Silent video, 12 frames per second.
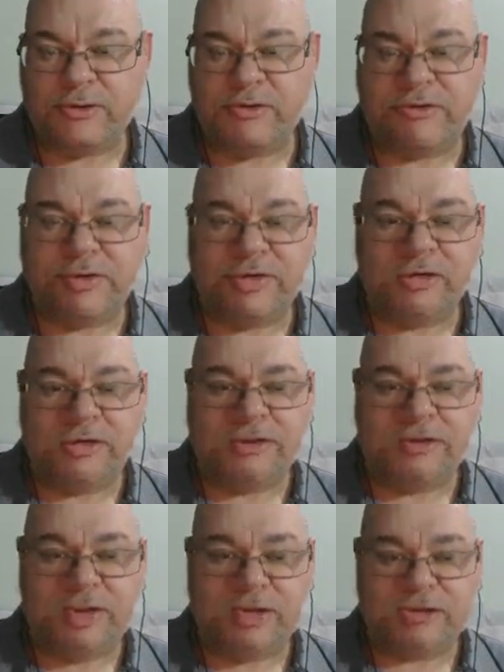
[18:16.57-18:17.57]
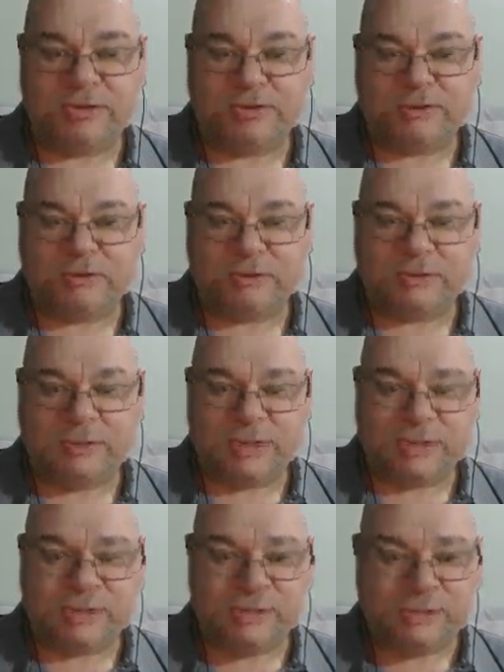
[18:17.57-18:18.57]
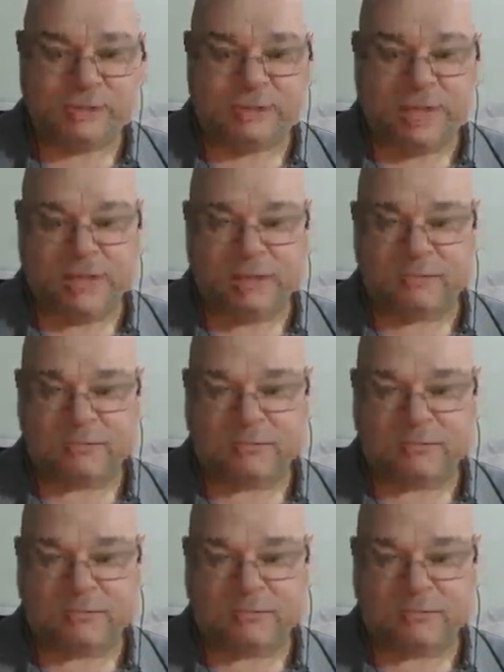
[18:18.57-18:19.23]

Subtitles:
There, like that. And that's good. Now,